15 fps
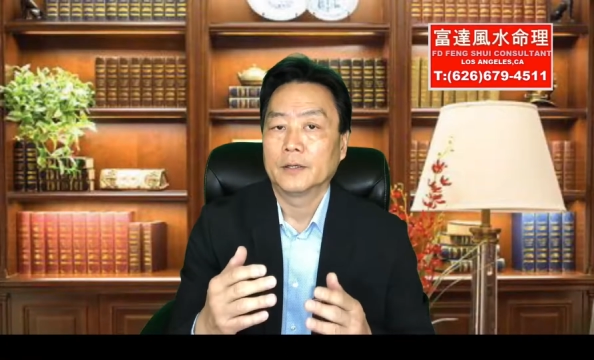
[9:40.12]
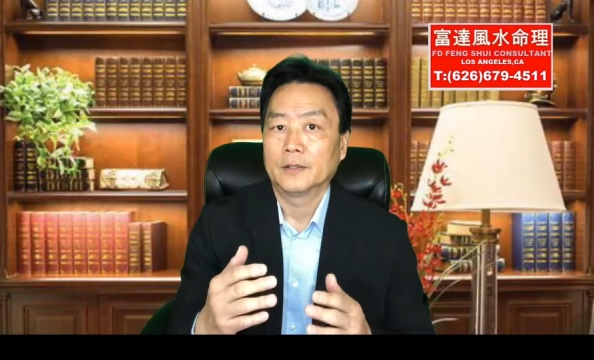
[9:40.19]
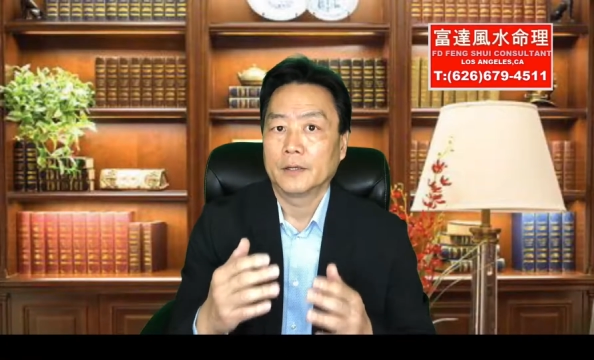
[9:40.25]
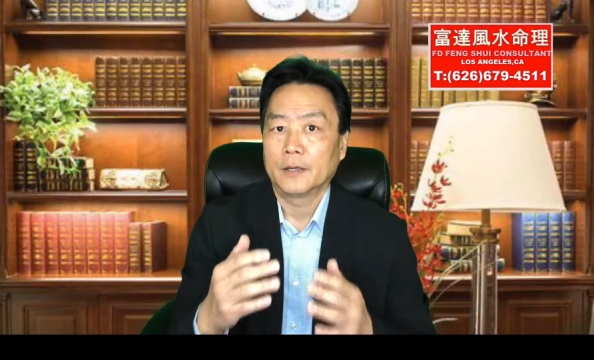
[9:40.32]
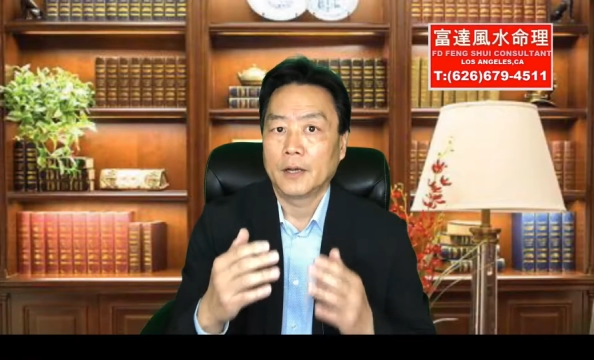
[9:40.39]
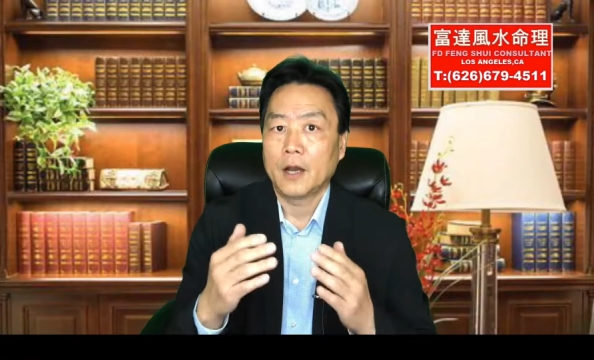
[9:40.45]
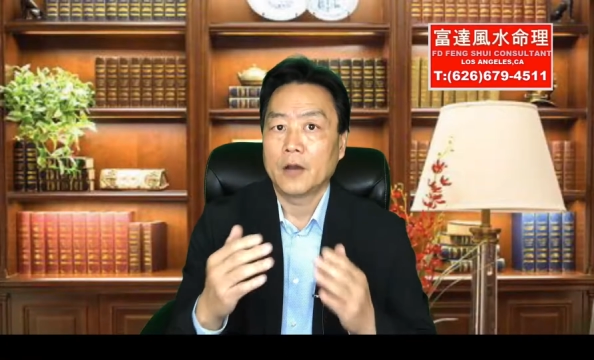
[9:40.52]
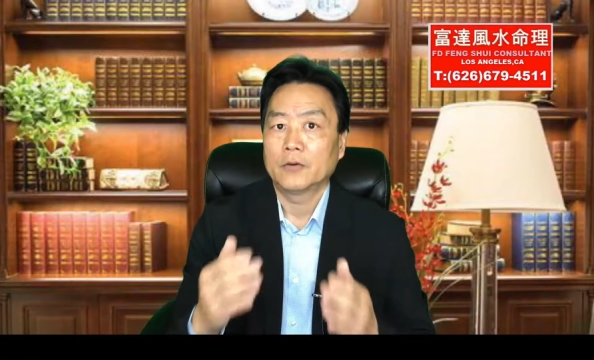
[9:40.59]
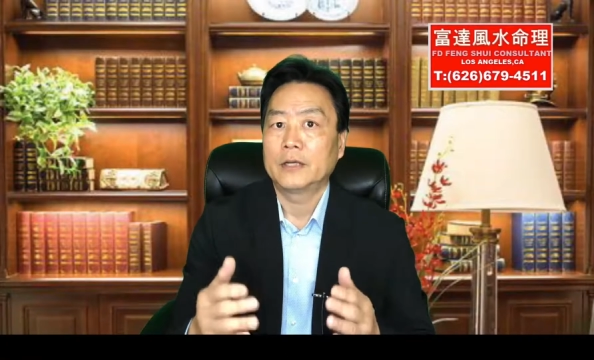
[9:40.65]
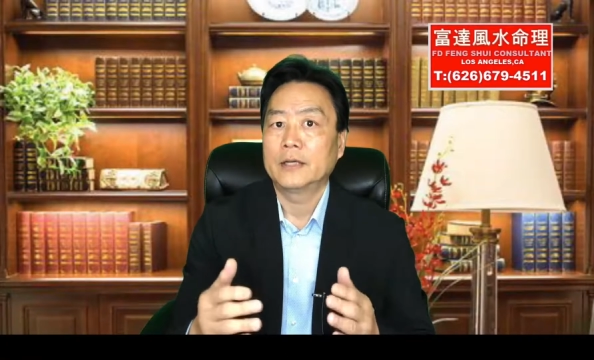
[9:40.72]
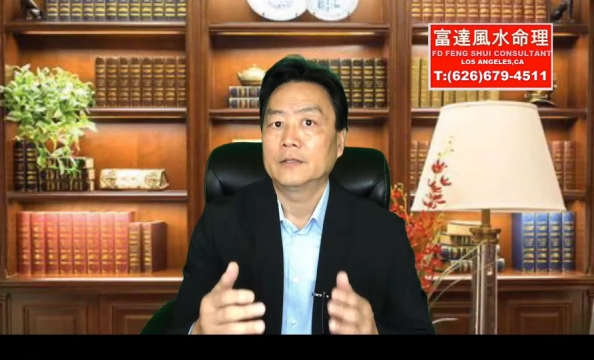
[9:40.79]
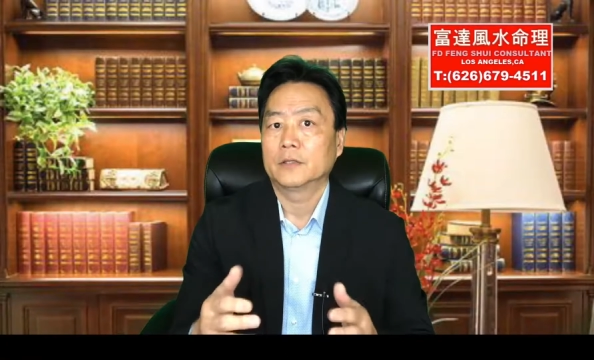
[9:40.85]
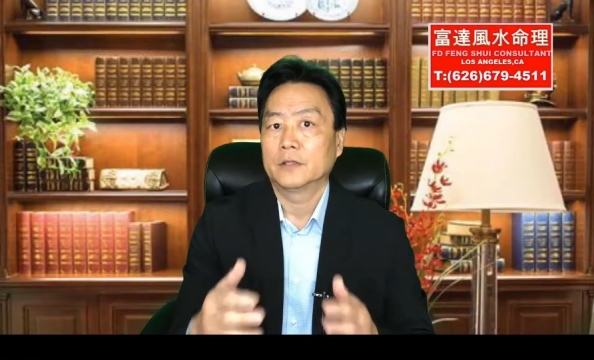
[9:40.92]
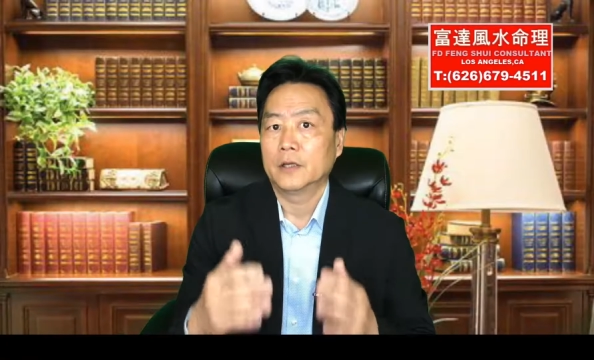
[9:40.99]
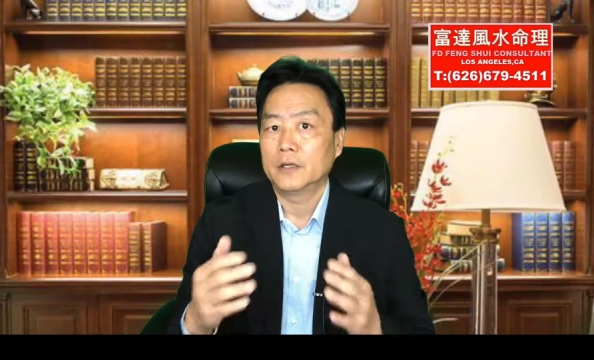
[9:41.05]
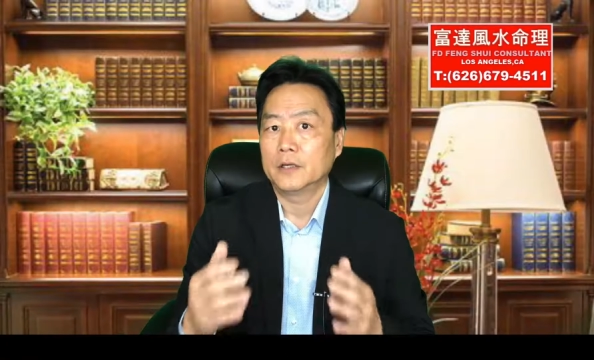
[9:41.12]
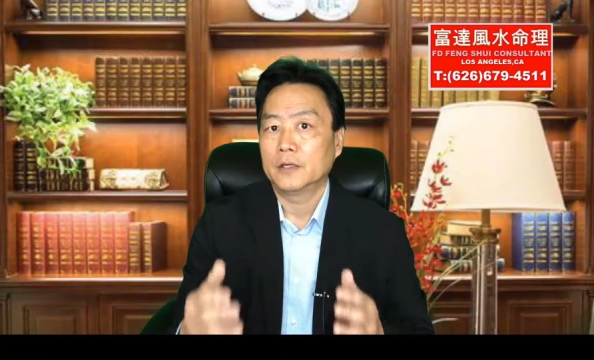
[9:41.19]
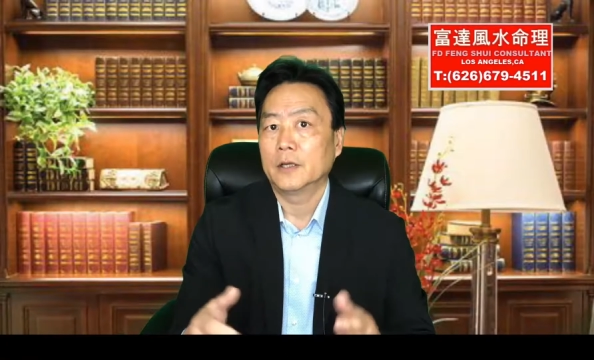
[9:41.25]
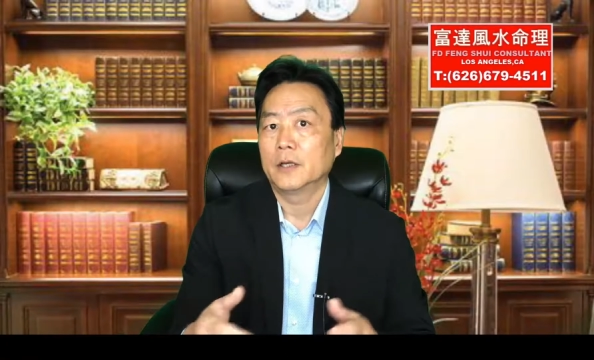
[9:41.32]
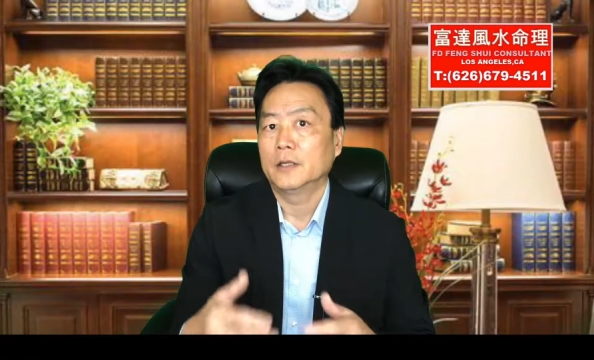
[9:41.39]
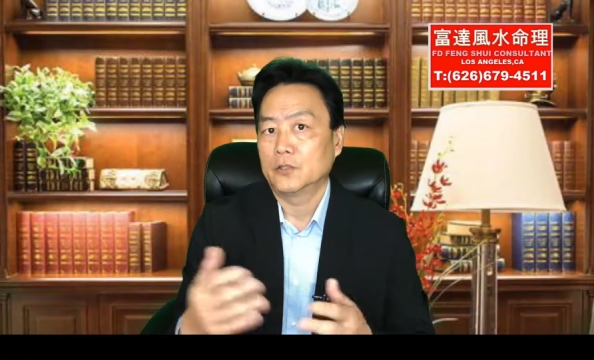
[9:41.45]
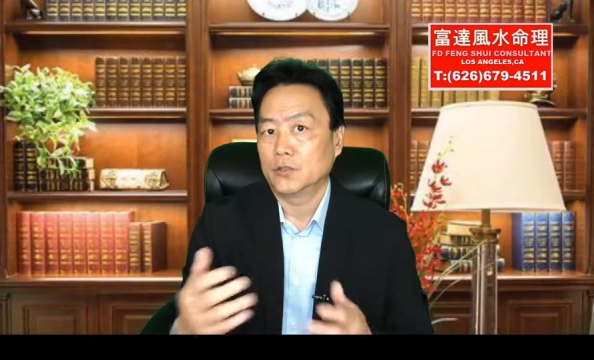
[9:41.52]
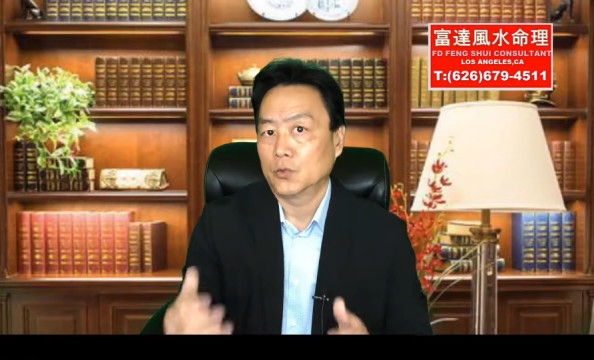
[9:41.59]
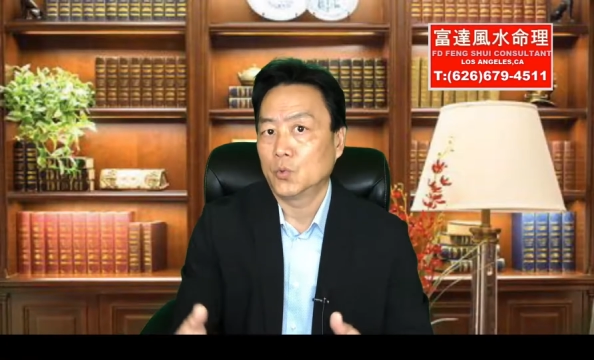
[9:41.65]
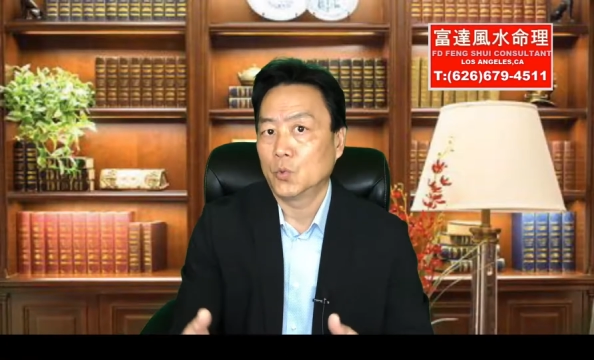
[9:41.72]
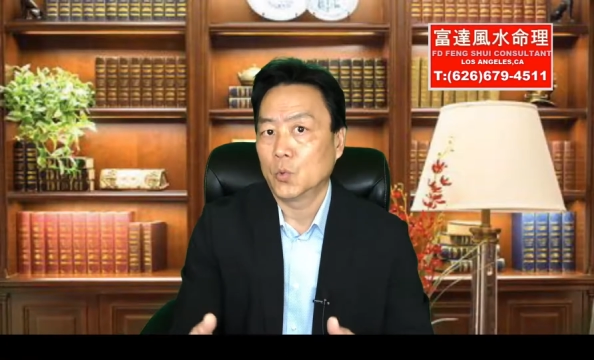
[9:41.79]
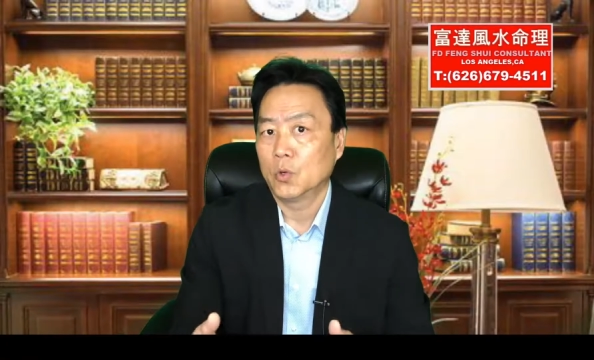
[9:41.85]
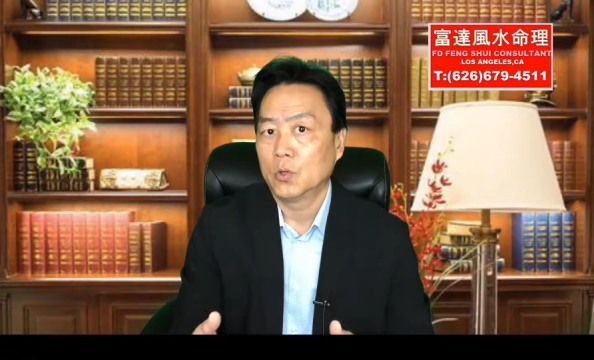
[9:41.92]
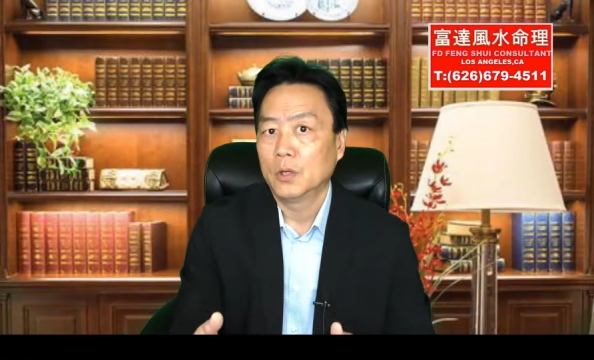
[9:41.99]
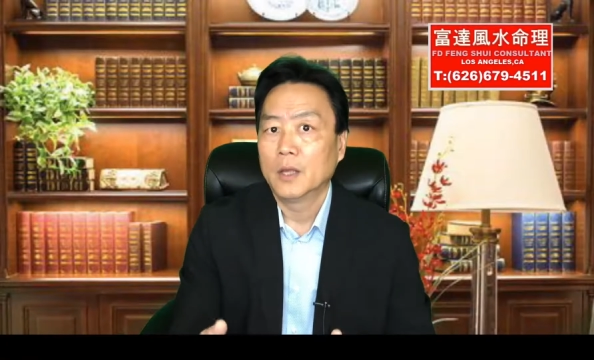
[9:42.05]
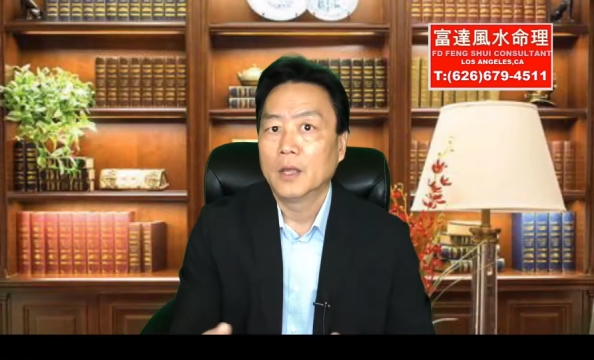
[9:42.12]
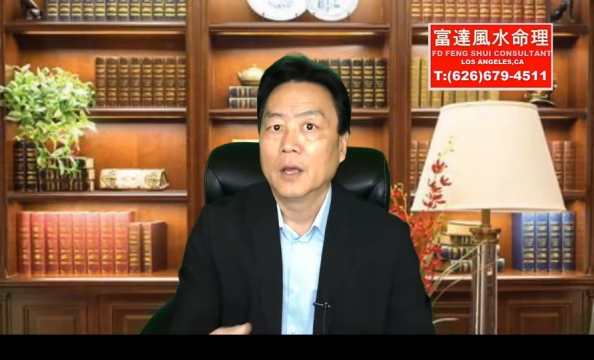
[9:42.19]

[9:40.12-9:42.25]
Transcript: how kids learn in school